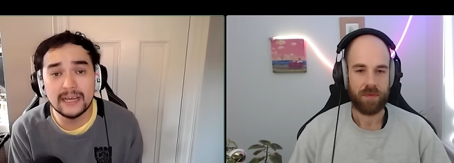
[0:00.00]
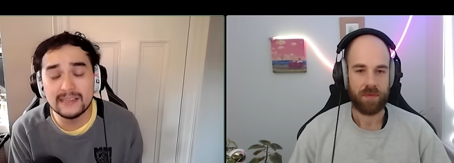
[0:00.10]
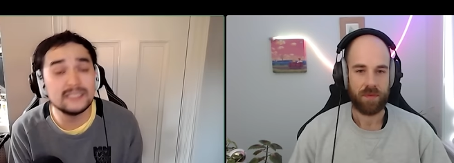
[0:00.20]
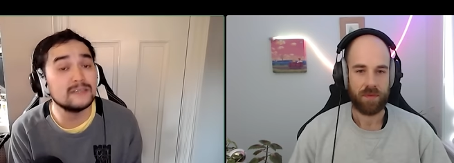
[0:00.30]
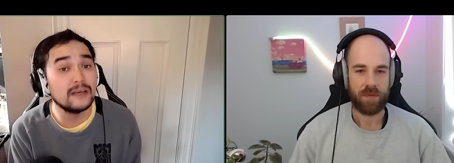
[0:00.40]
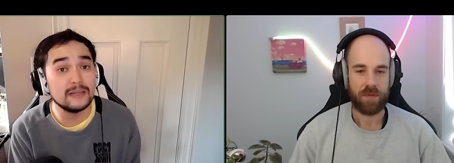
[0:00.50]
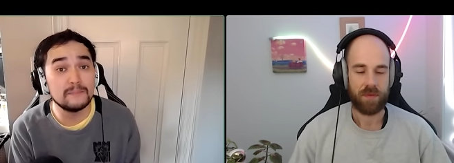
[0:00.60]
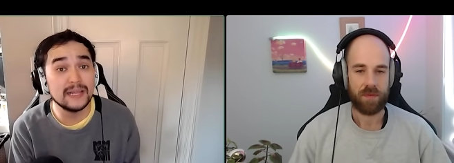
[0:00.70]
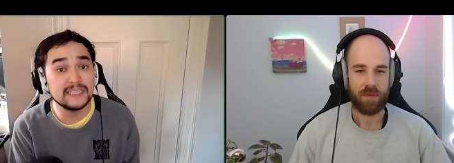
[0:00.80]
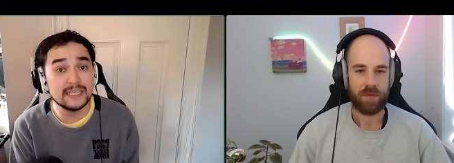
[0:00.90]
Speaker 1: and the and the play
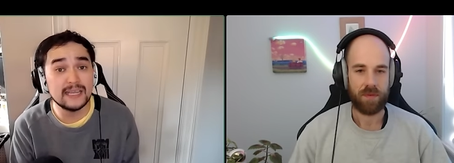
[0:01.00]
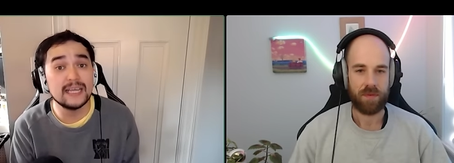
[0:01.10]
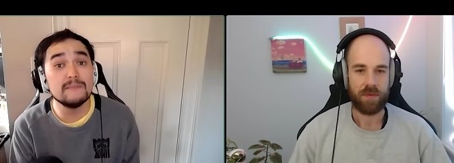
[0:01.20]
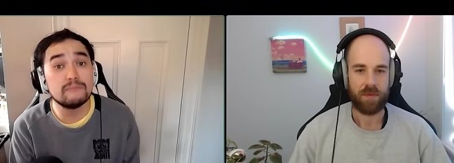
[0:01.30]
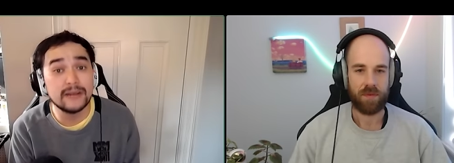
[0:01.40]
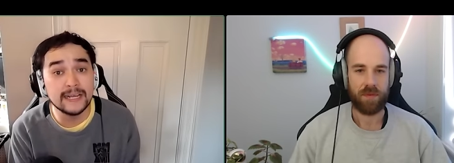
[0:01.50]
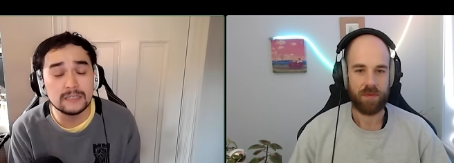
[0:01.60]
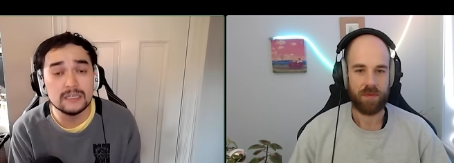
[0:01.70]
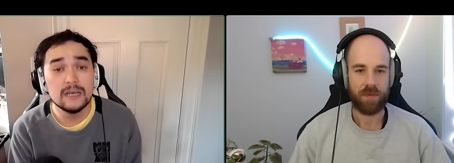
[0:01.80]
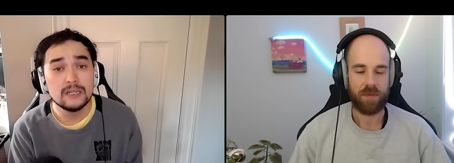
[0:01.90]
set that he brings
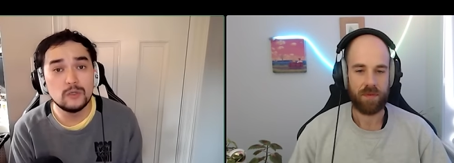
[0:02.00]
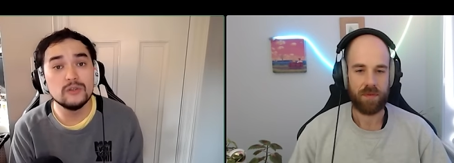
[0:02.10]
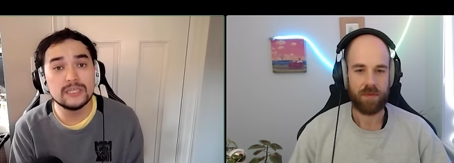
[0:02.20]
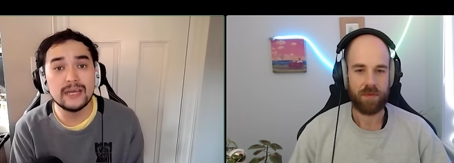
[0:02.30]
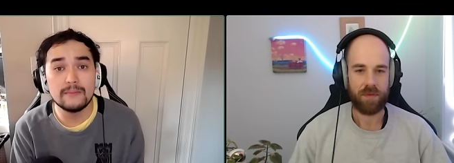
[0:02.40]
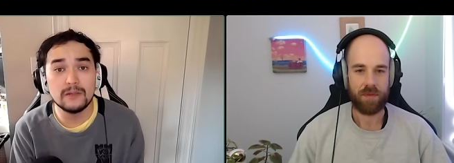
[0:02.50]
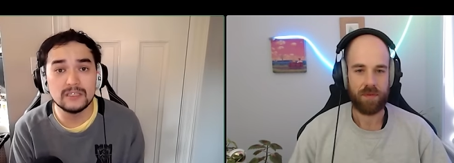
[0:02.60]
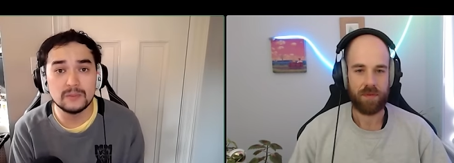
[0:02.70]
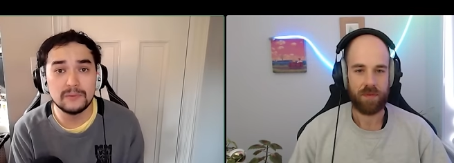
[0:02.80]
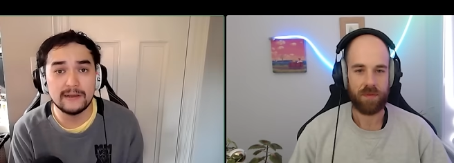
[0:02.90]
to the table as a
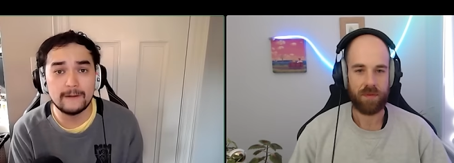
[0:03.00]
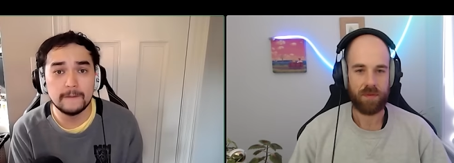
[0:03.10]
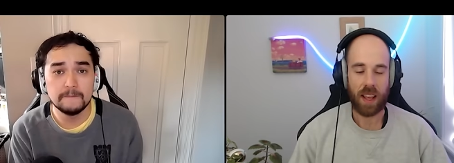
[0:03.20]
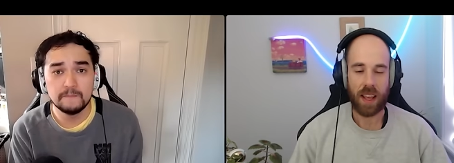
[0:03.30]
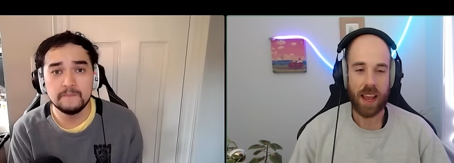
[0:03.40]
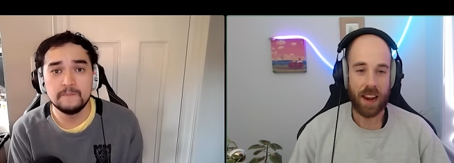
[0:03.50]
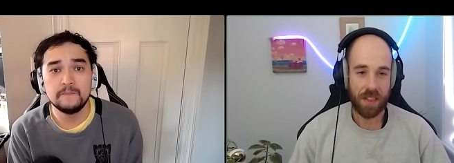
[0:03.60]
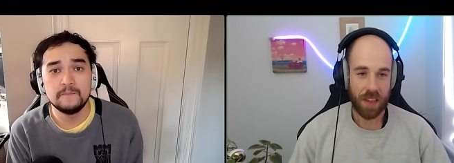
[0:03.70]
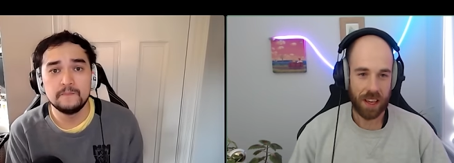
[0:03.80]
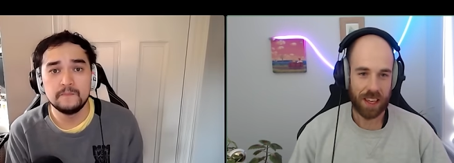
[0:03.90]
player.
Speaker 2: And I
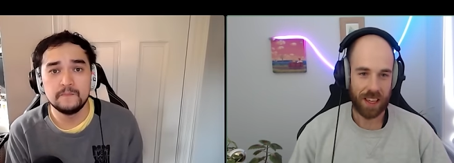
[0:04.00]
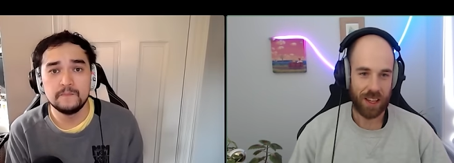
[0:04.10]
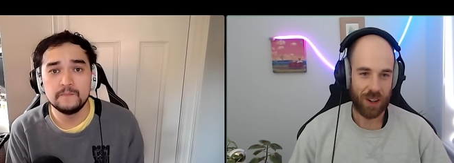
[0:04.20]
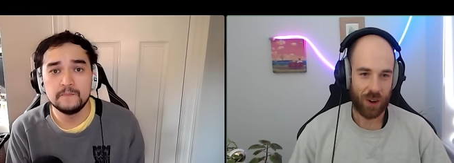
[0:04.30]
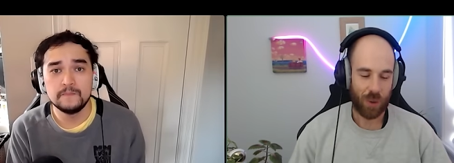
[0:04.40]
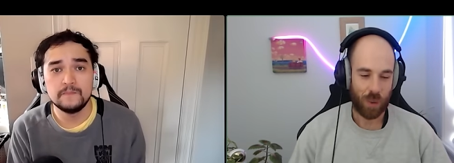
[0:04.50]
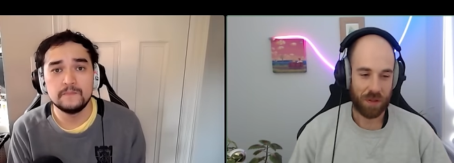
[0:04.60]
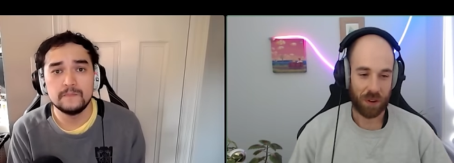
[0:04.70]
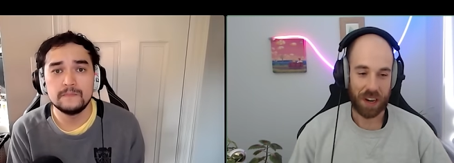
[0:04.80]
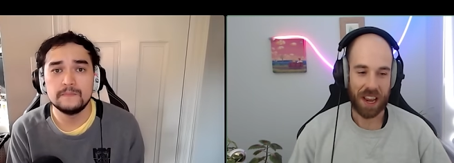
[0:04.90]
think, you know, we
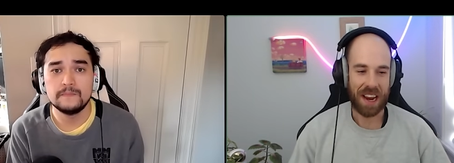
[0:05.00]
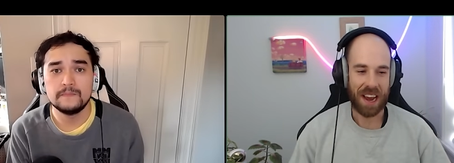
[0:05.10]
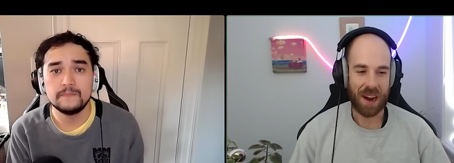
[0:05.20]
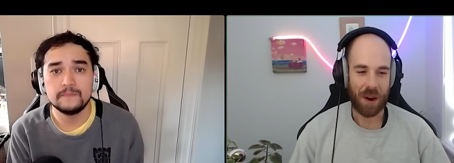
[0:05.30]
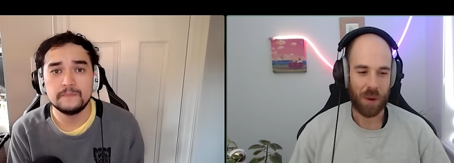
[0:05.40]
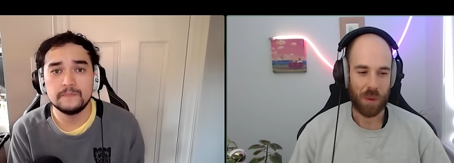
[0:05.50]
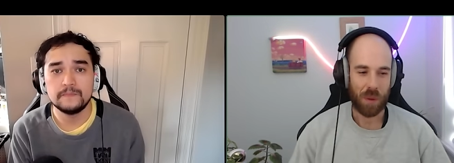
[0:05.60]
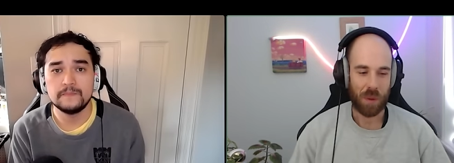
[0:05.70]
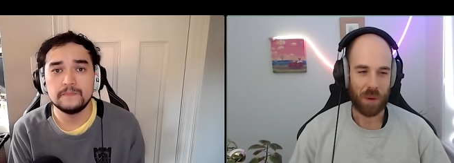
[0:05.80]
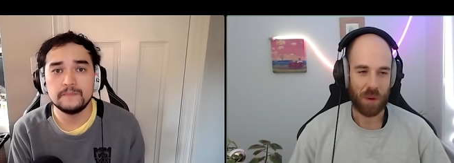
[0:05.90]
forget how
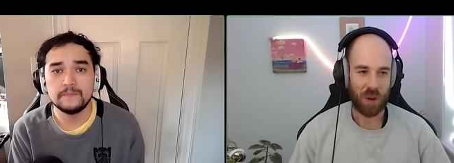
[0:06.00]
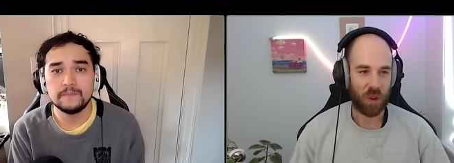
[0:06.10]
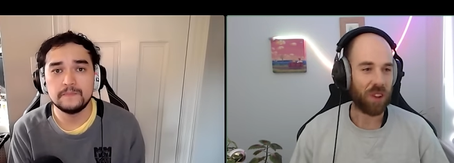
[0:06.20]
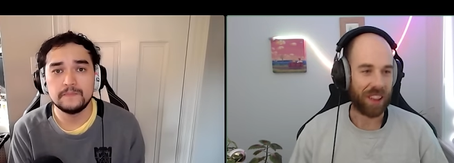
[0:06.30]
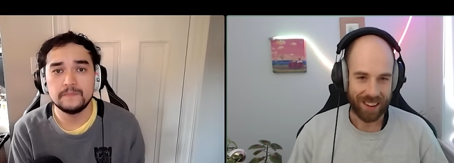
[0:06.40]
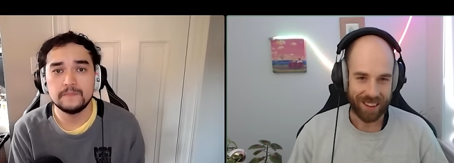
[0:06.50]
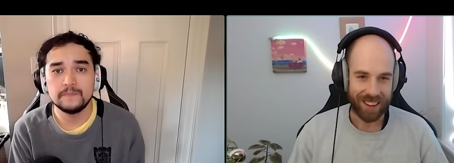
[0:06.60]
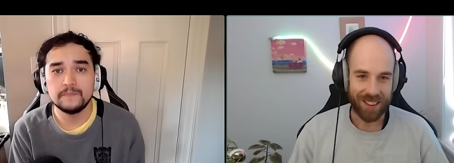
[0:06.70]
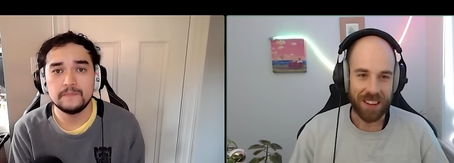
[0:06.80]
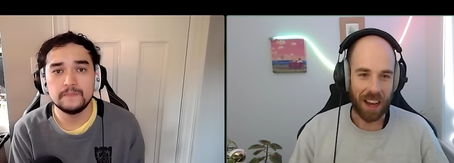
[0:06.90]
early these
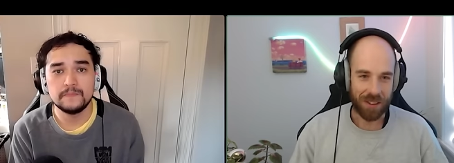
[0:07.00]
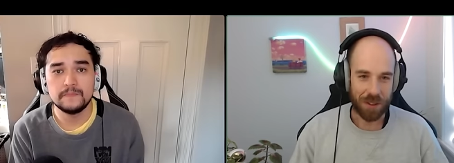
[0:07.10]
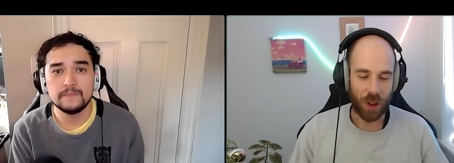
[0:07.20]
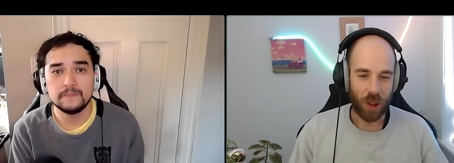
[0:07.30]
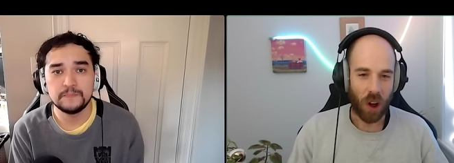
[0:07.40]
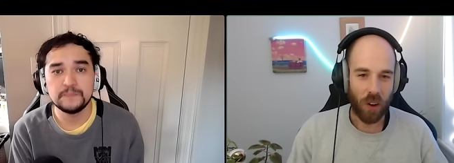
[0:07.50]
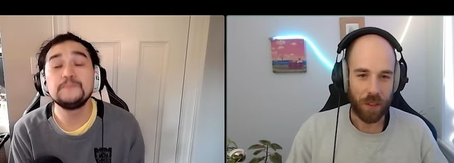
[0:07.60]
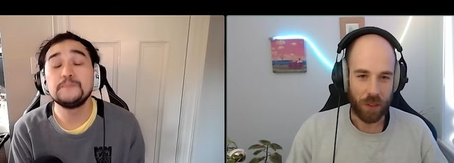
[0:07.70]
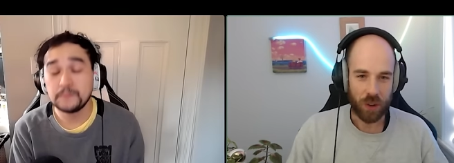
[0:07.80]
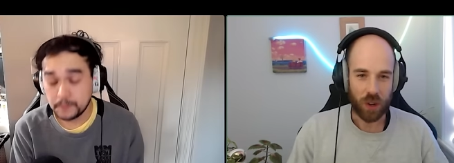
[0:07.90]
guys still are in
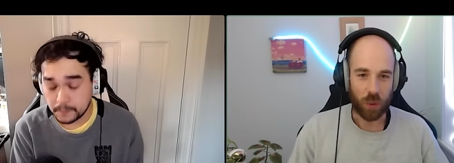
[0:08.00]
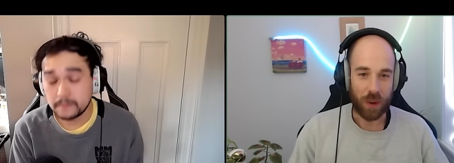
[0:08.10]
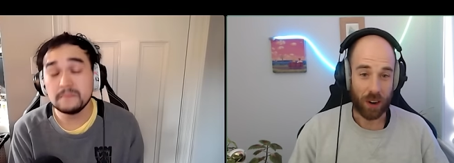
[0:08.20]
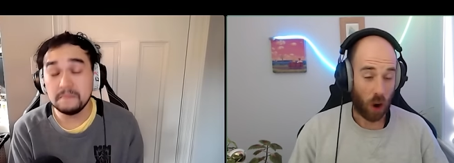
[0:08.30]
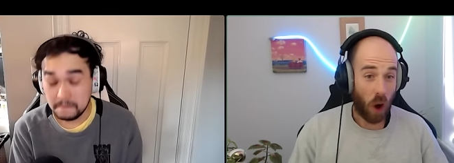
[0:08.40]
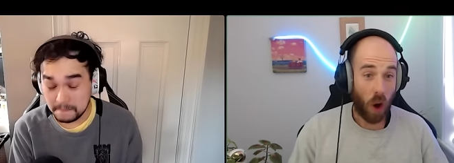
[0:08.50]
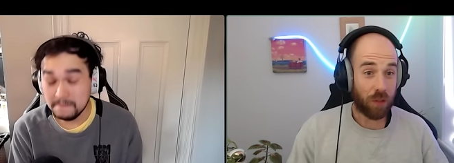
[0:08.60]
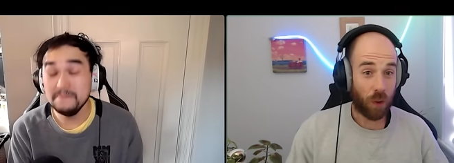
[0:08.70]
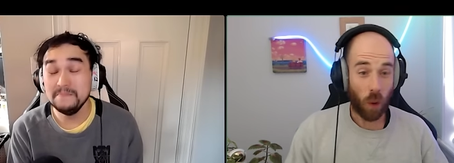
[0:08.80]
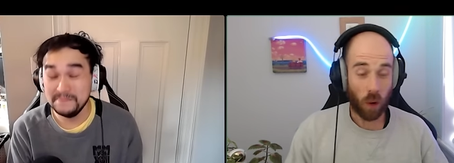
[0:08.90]
their career. All
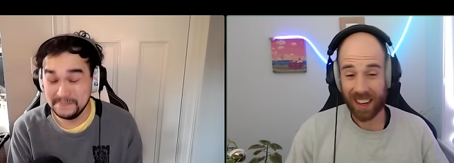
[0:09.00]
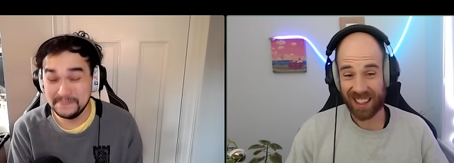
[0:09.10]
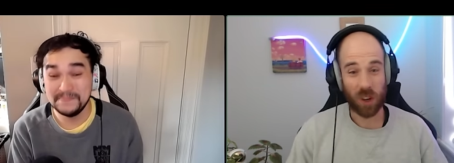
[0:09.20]
four, like